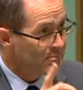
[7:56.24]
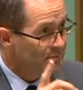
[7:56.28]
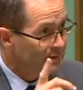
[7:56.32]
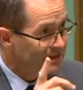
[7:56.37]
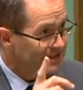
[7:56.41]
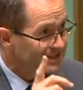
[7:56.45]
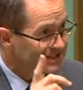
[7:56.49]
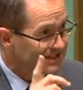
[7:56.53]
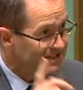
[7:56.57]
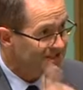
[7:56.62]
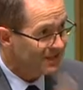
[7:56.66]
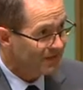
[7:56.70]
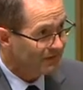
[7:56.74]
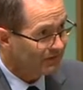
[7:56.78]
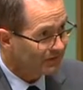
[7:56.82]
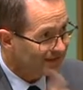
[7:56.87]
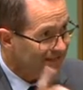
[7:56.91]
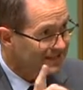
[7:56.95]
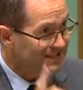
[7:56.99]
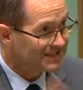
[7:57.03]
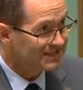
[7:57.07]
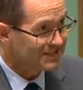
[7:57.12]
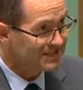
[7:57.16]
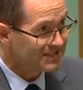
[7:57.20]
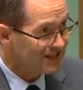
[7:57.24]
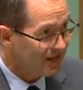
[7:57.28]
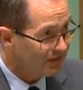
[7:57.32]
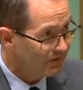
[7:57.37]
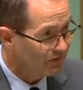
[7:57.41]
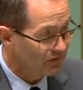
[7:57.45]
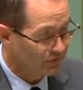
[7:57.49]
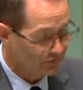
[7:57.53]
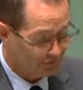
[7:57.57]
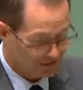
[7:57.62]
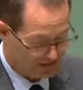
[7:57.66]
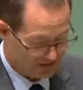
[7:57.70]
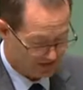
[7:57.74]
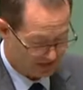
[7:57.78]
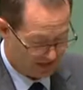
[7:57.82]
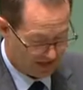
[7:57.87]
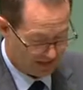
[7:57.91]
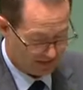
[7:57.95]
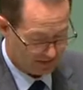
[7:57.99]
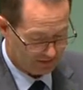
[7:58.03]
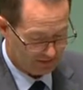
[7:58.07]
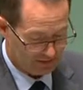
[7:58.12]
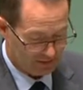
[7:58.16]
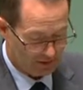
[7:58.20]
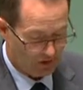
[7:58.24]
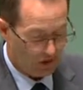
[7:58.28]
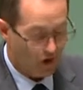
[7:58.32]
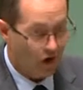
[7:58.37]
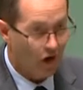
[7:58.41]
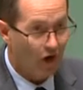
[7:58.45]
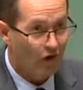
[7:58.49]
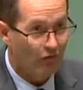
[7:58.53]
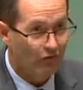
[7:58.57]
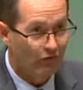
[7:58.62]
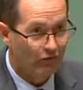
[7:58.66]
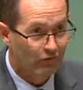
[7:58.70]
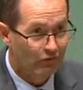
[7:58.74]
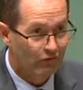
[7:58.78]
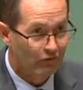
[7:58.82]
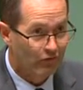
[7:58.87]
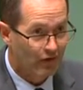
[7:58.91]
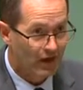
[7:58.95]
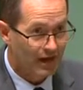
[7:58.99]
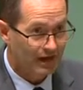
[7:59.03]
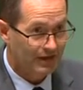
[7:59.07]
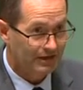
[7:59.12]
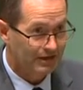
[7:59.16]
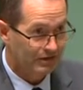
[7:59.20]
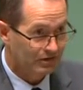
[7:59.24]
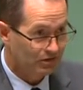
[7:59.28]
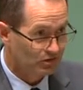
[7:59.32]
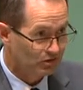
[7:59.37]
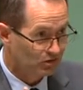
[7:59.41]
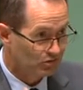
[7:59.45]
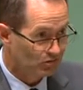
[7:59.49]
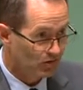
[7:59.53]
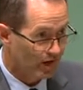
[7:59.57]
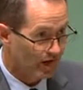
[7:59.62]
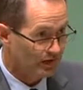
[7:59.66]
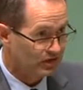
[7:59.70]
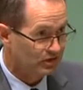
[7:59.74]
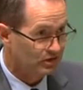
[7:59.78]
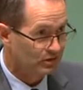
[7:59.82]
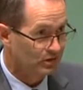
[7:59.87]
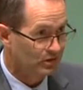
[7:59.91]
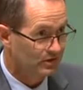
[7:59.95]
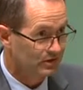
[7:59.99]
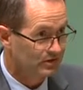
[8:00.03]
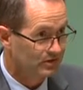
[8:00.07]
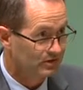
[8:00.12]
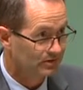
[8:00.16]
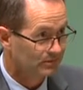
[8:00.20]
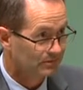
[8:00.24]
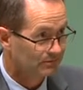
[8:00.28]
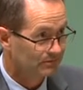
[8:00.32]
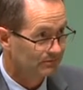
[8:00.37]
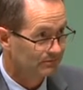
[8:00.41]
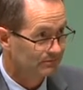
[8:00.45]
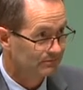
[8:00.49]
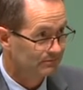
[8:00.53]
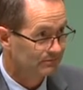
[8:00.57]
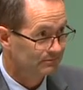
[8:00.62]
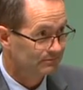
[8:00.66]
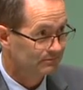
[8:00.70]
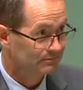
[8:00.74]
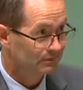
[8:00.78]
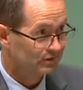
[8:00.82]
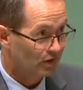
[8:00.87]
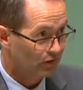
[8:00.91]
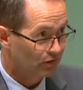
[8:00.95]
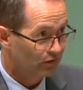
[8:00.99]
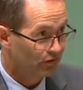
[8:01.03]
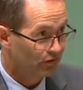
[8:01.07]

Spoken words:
But 77% of vet graduates, so